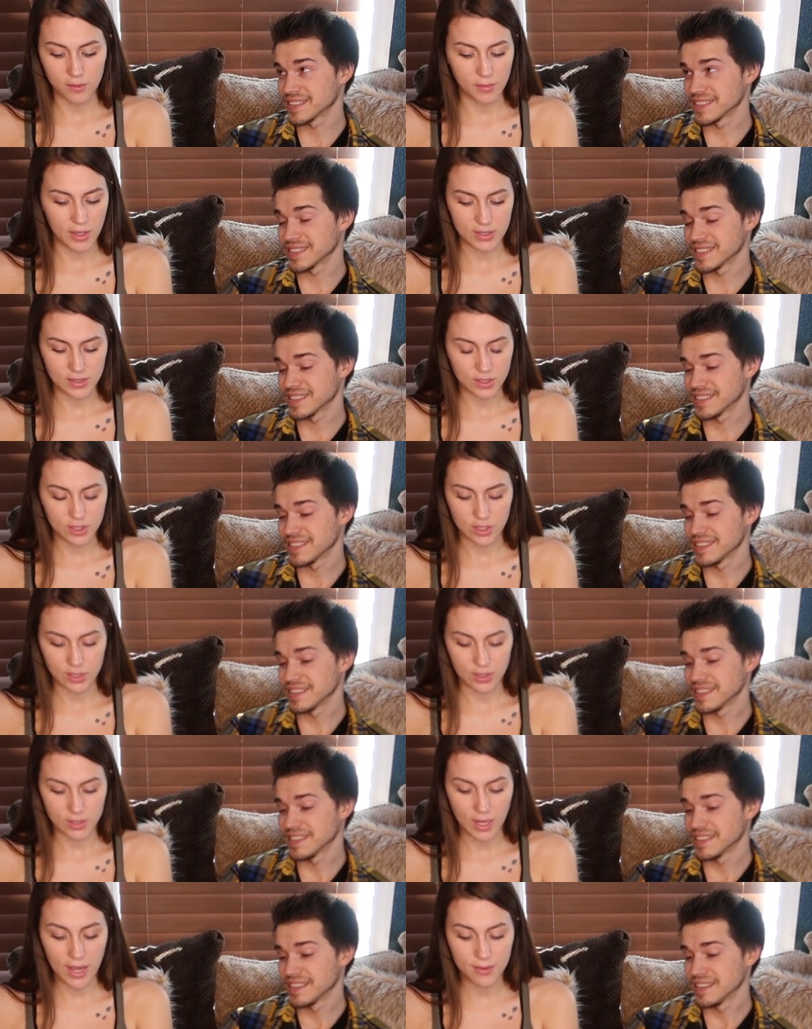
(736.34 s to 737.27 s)
Speaker 1: the
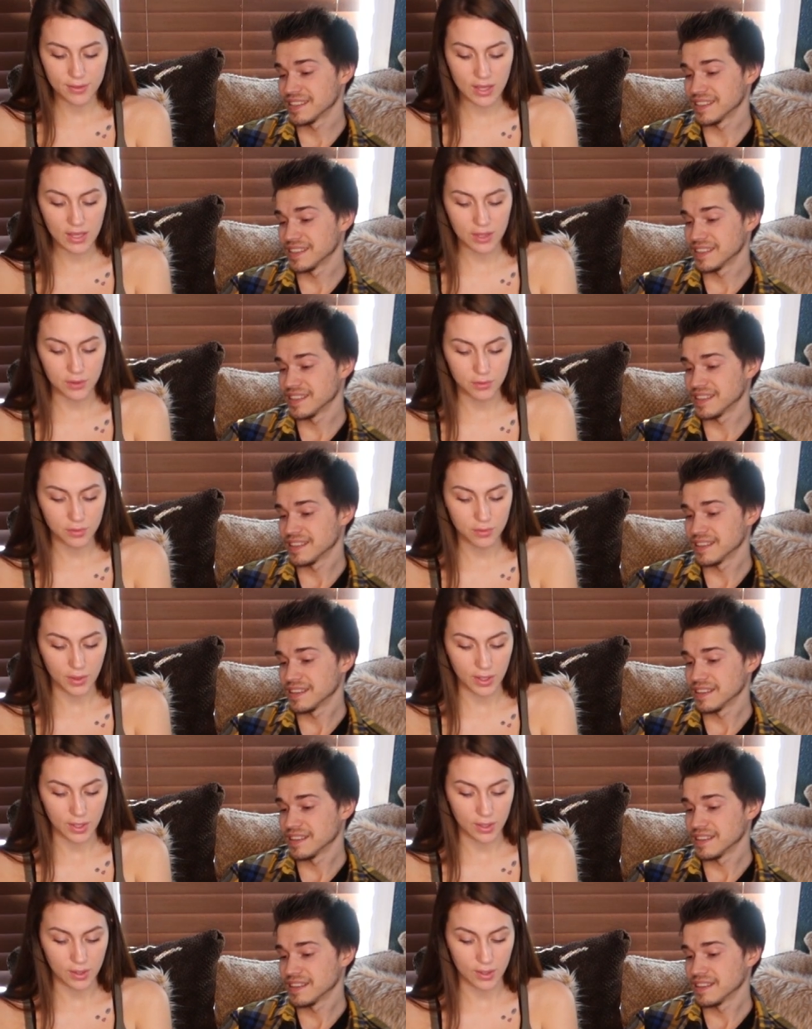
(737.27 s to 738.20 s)
messages. I think you do
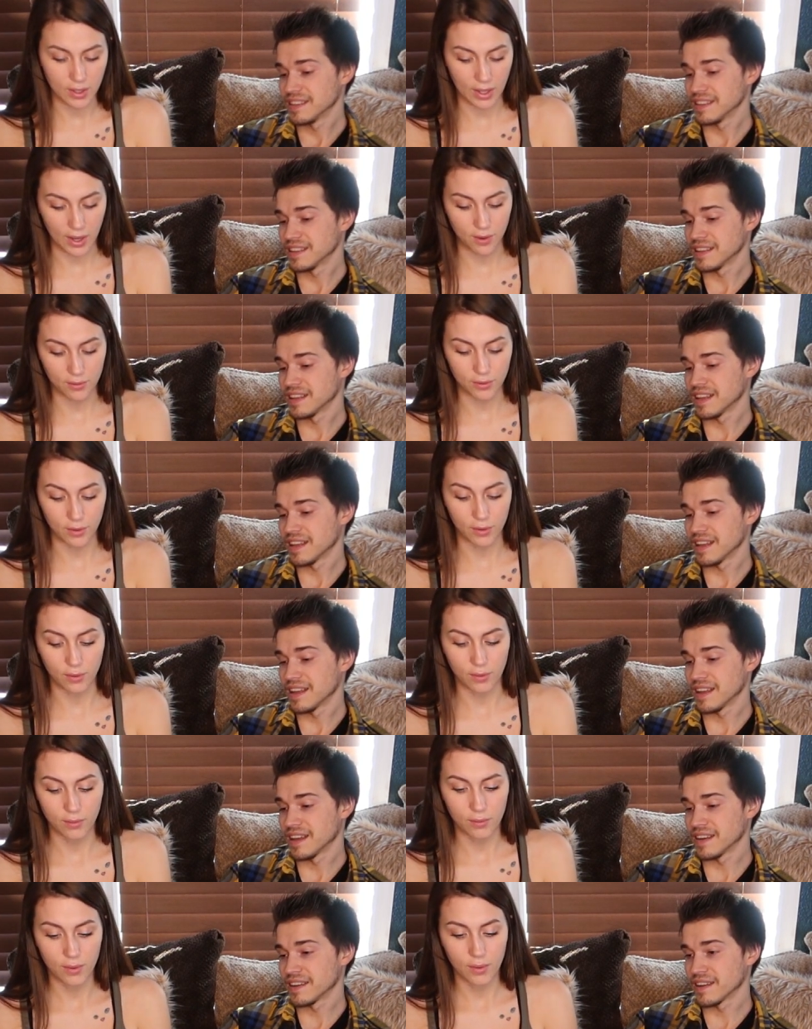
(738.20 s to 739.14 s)
on your account, though.
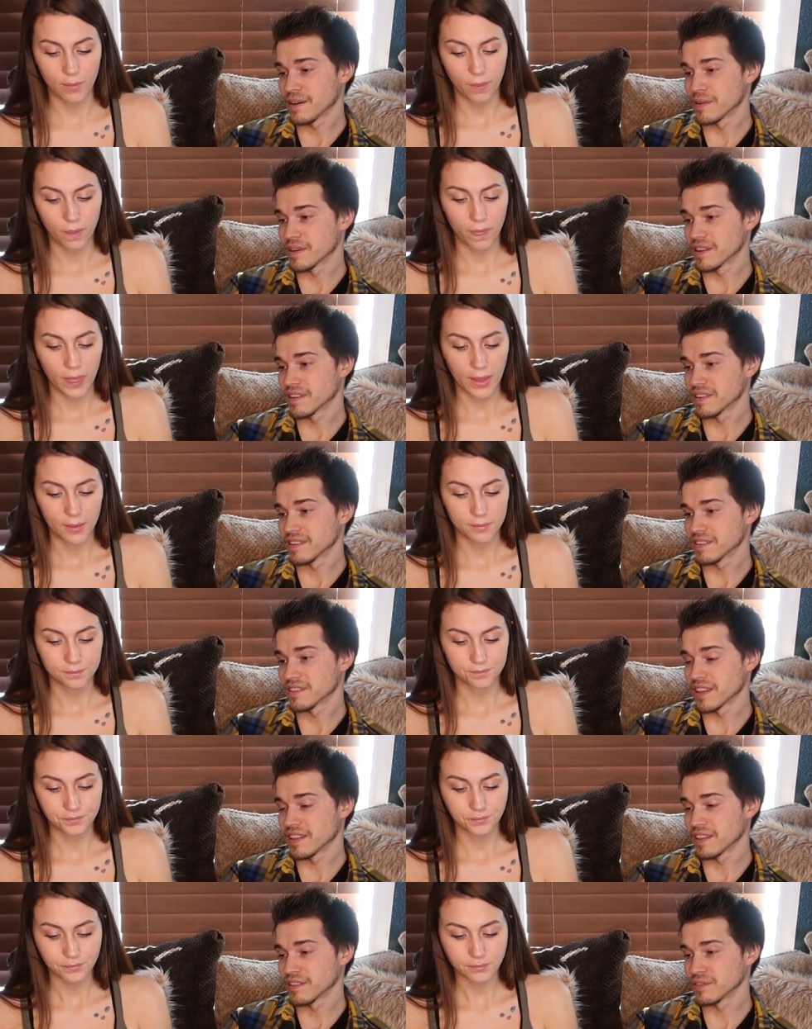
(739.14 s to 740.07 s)
I doubt it,
Speaker 2: because
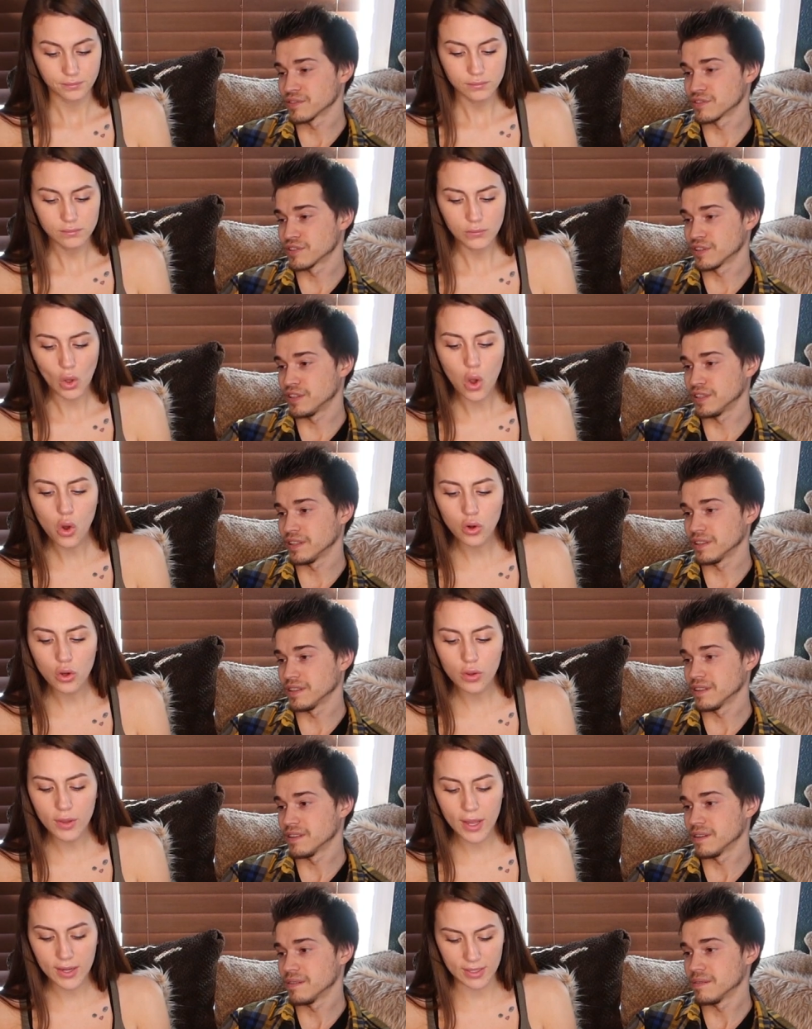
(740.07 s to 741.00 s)
I think those...
Speaker 1: Oh,
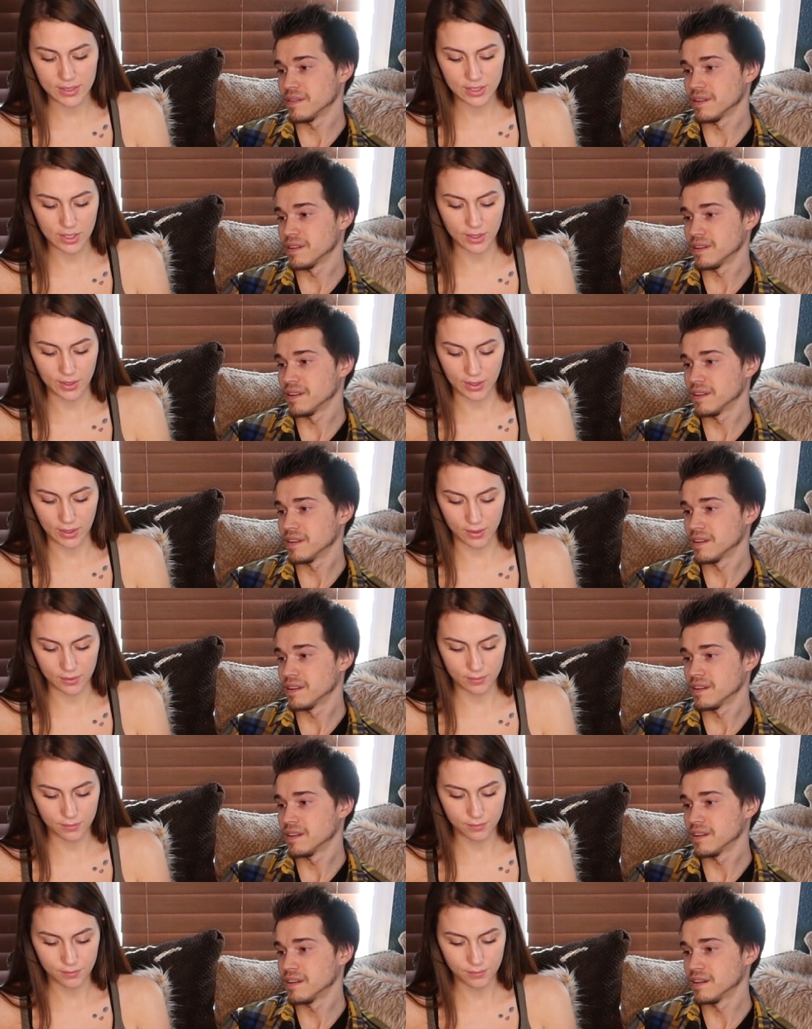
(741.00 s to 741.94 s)
no, that is your
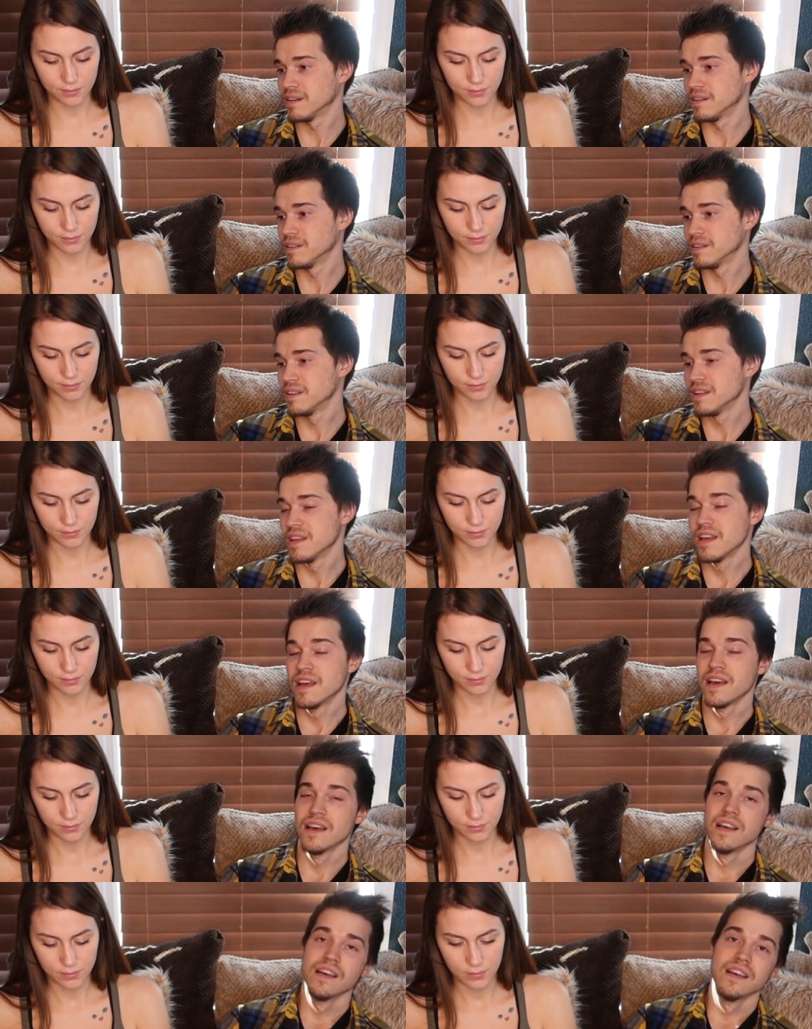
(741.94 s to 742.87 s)
account. Well,
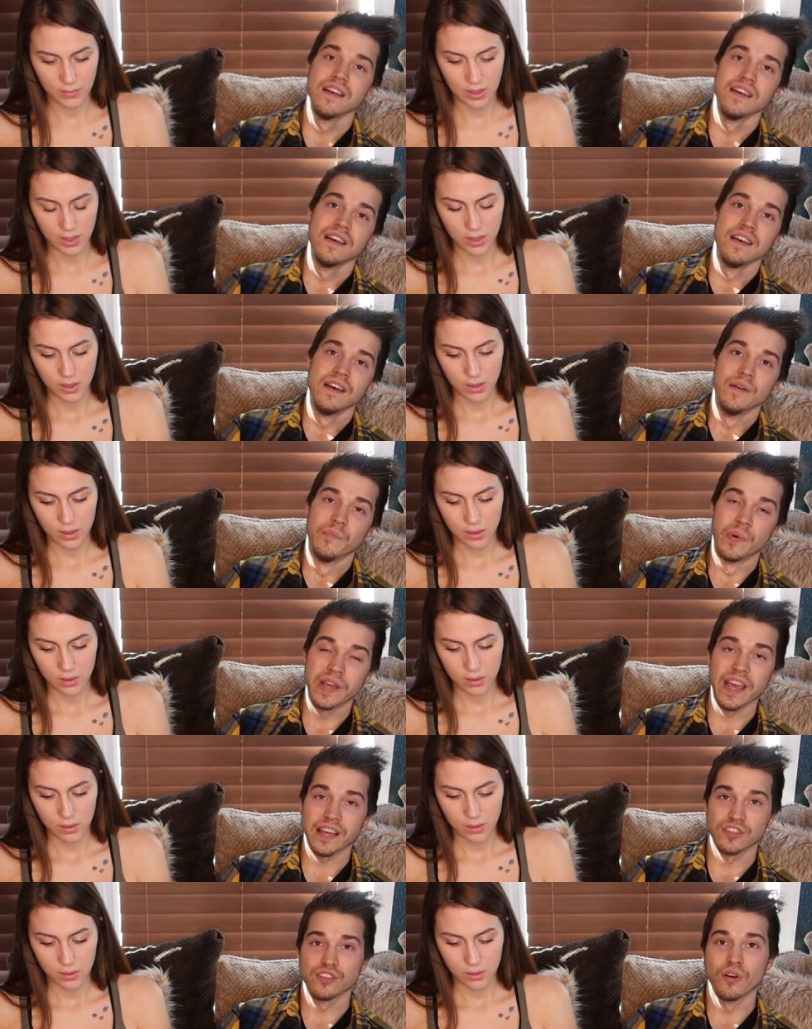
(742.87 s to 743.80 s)
Speaker 2: but
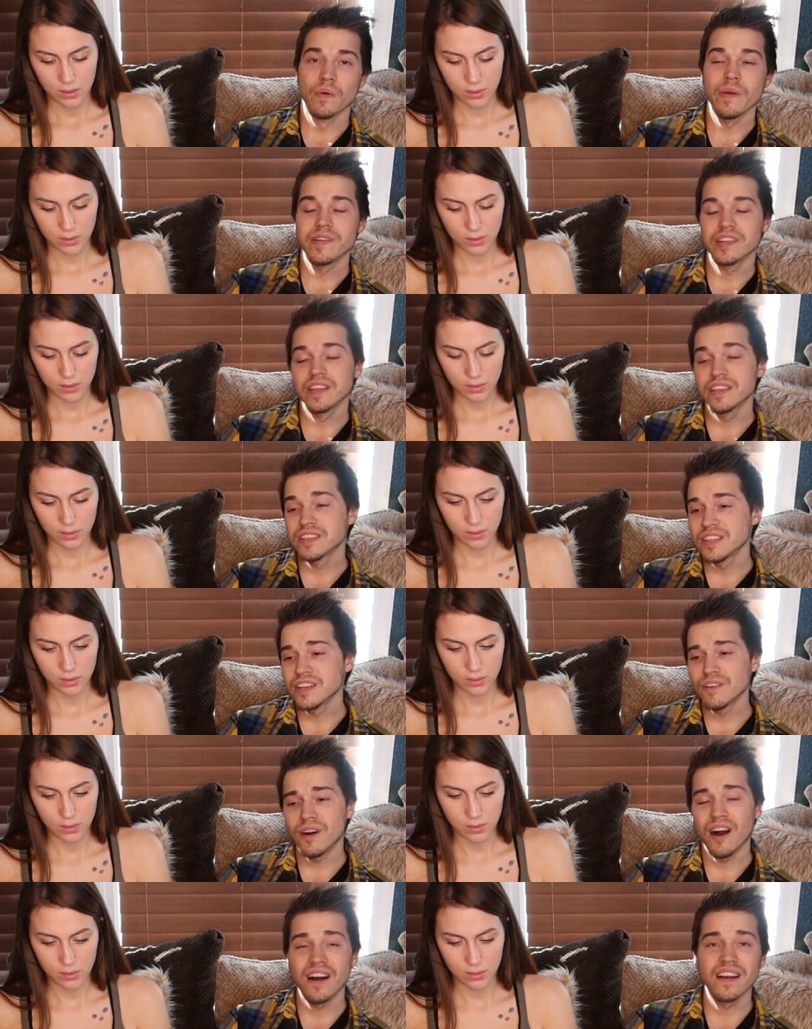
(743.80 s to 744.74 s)
yeah, so we went to the
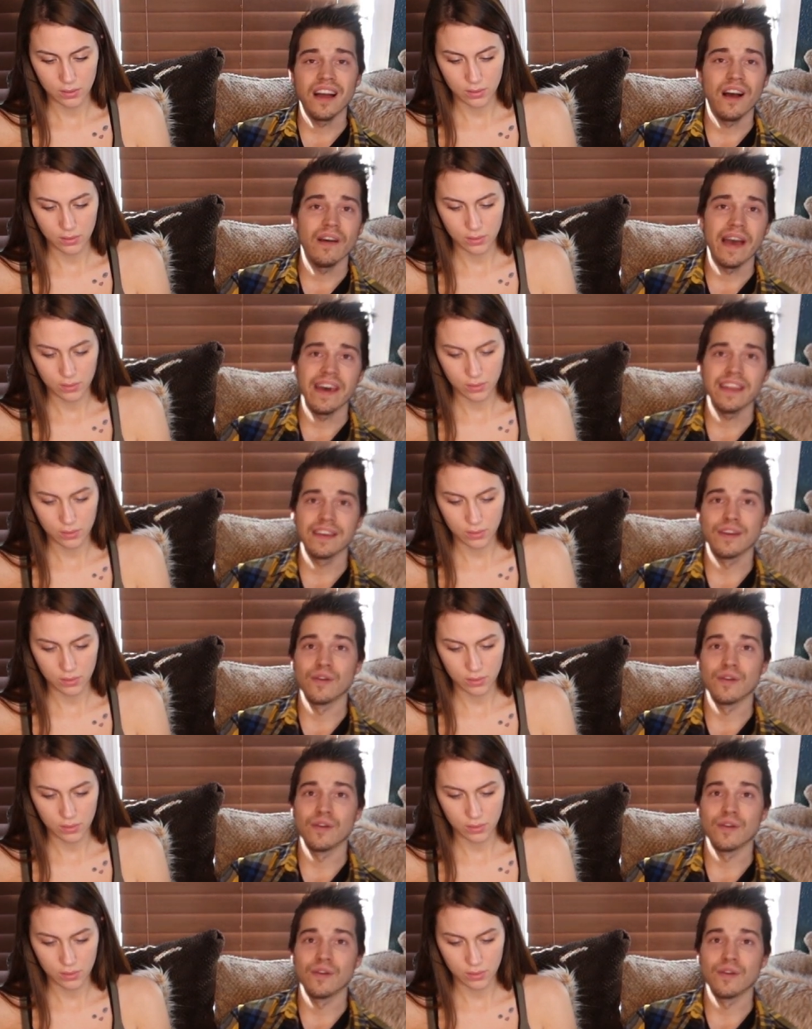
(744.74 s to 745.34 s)
casino, hung out, had a